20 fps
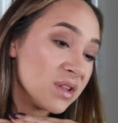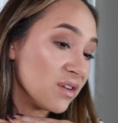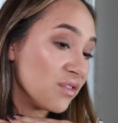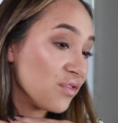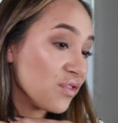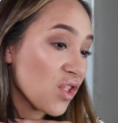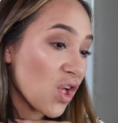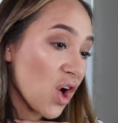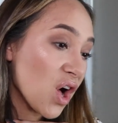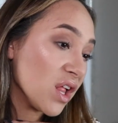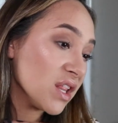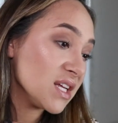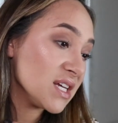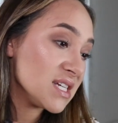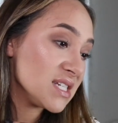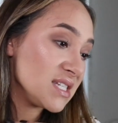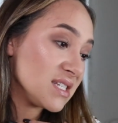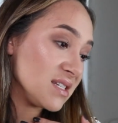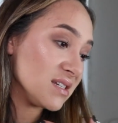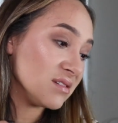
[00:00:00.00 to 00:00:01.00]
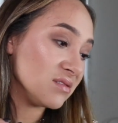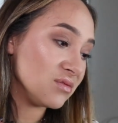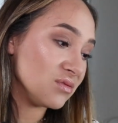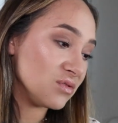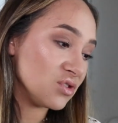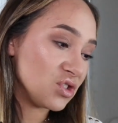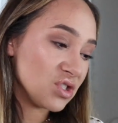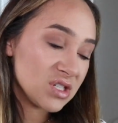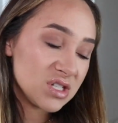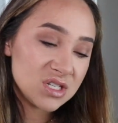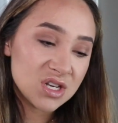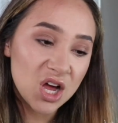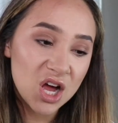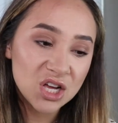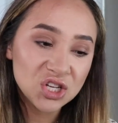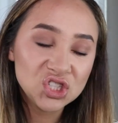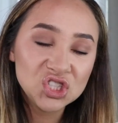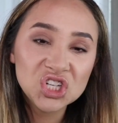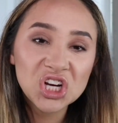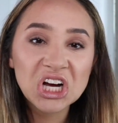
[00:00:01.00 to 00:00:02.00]
and flawless and just
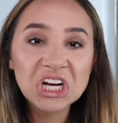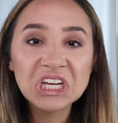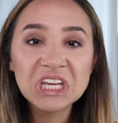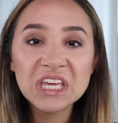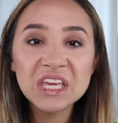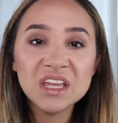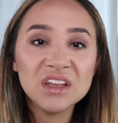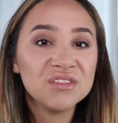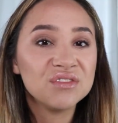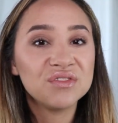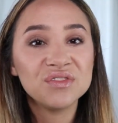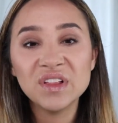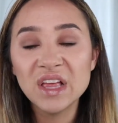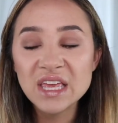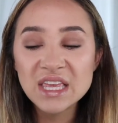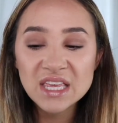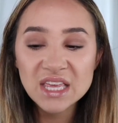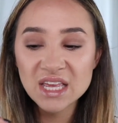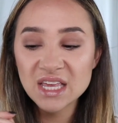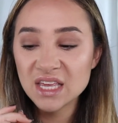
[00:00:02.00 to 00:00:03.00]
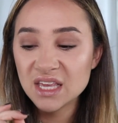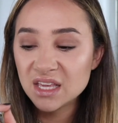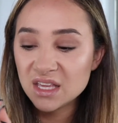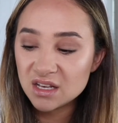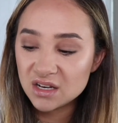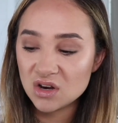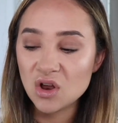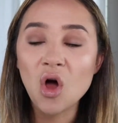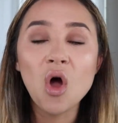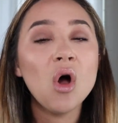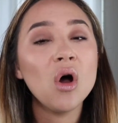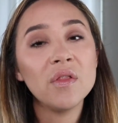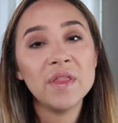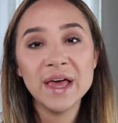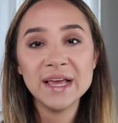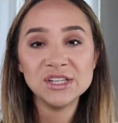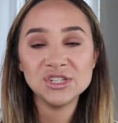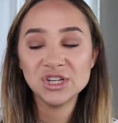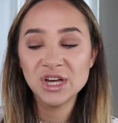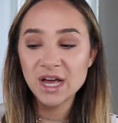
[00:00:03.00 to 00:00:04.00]
not chunky and flaky and all
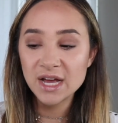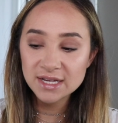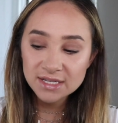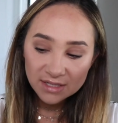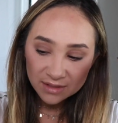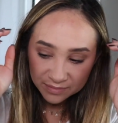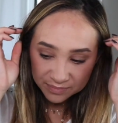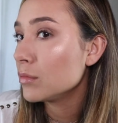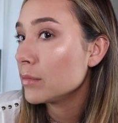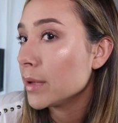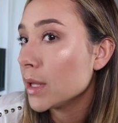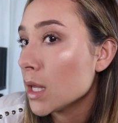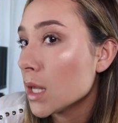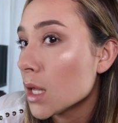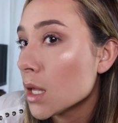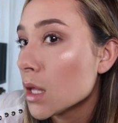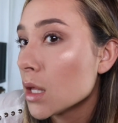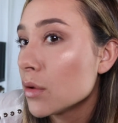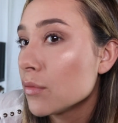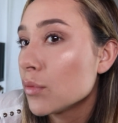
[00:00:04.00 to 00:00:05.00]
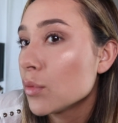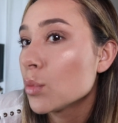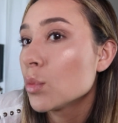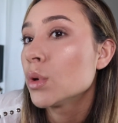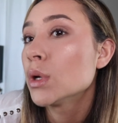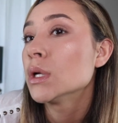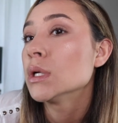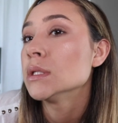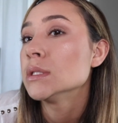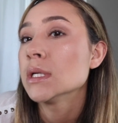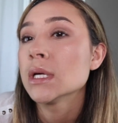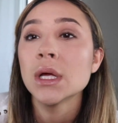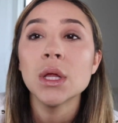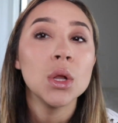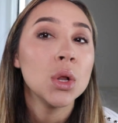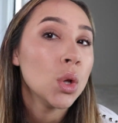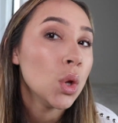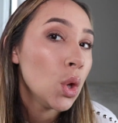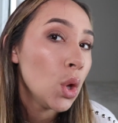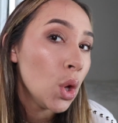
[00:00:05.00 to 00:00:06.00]
that jazz. But yeah, if you want to take a
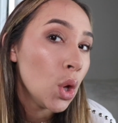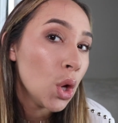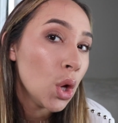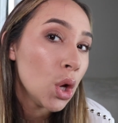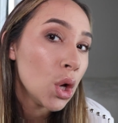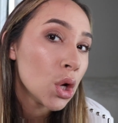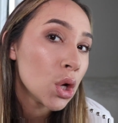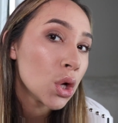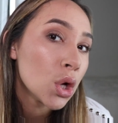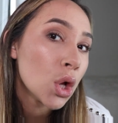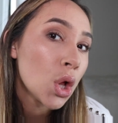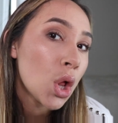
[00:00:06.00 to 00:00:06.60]
look.